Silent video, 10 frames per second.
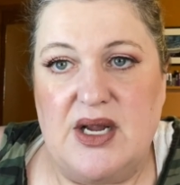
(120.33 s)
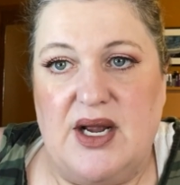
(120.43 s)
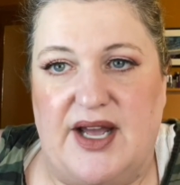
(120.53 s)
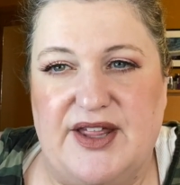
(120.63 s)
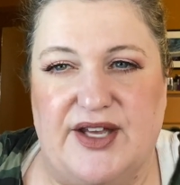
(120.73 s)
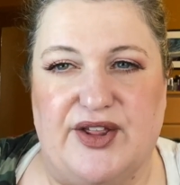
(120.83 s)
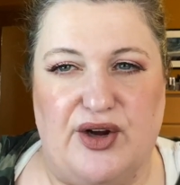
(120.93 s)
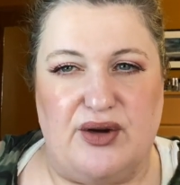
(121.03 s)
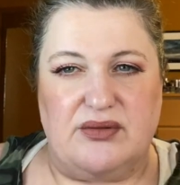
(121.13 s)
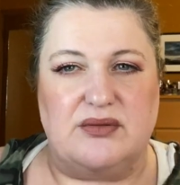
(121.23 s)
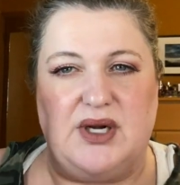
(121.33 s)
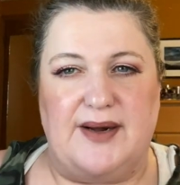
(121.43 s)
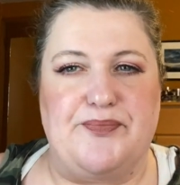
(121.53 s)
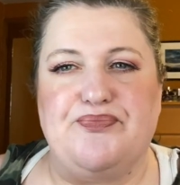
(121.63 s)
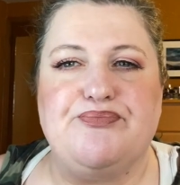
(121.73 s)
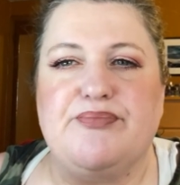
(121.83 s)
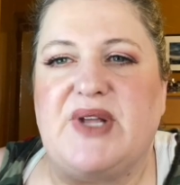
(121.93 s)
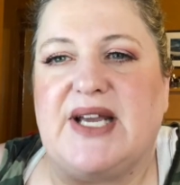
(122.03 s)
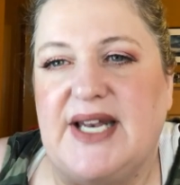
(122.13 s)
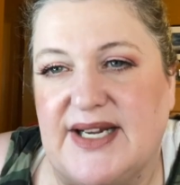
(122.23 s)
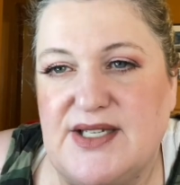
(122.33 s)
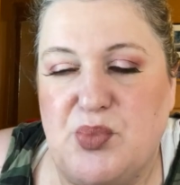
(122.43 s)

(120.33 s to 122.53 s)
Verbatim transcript: I think they're um, connected